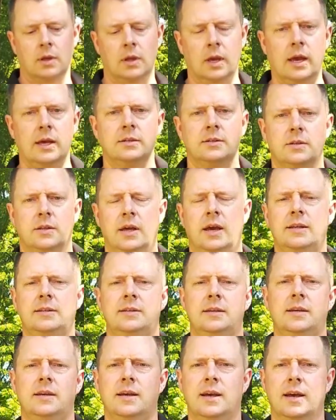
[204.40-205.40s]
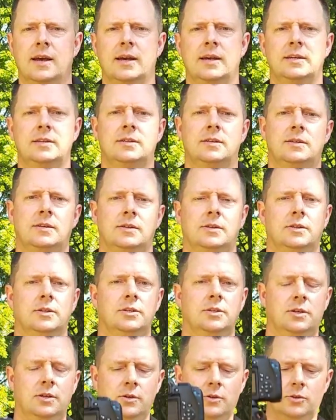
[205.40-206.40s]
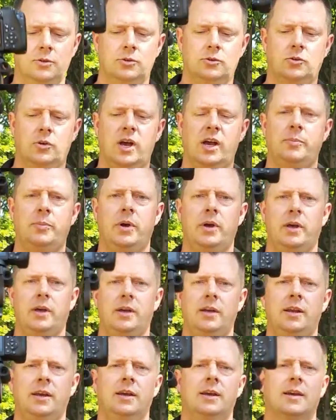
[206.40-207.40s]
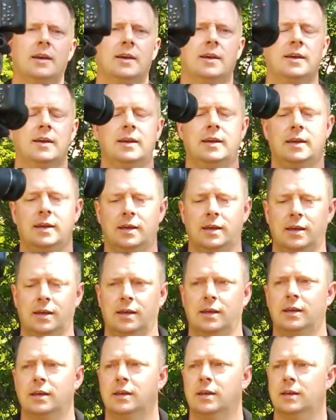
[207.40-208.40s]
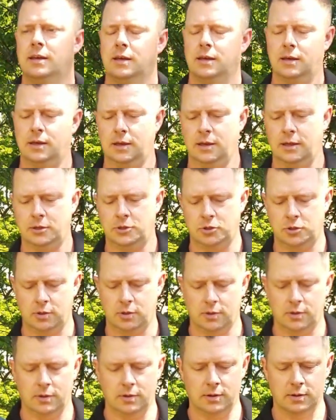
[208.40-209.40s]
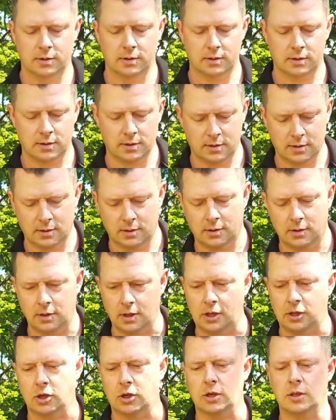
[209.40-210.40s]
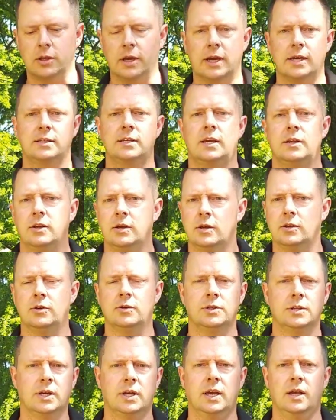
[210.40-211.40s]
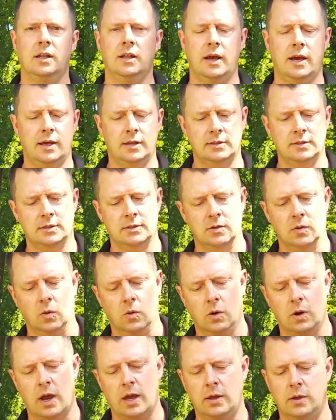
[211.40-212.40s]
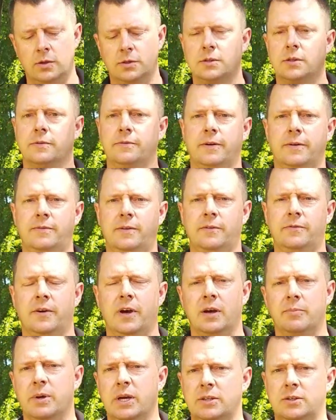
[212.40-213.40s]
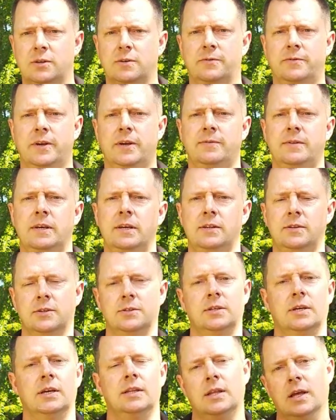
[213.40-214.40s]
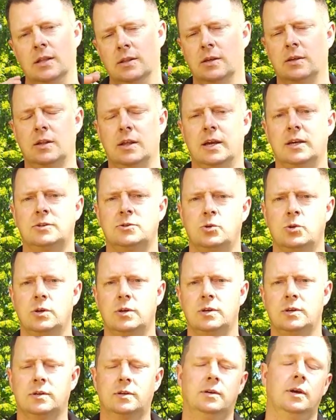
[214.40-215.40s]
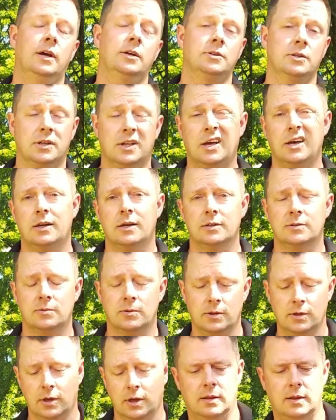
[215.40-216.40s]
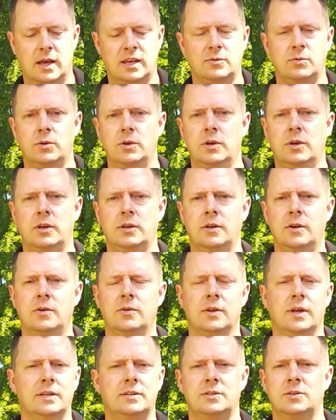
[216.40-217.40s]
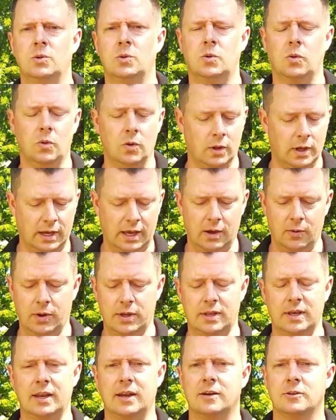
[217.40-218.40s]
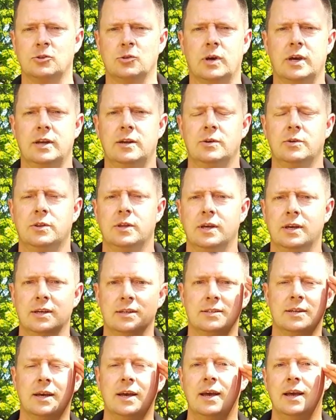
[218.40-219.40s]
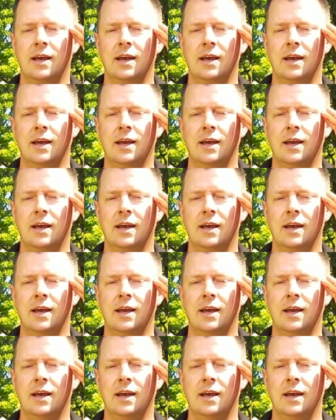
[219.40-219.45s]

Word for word: Yeah, so that's it, guys. Just use your tripod. Get your, now you can, like I said, you could use the kit lens, or I use the 55 by 250 just to get that little extra, actually a lot extra. That's what you can do. That's so cool. I can't wait to get out and try new things.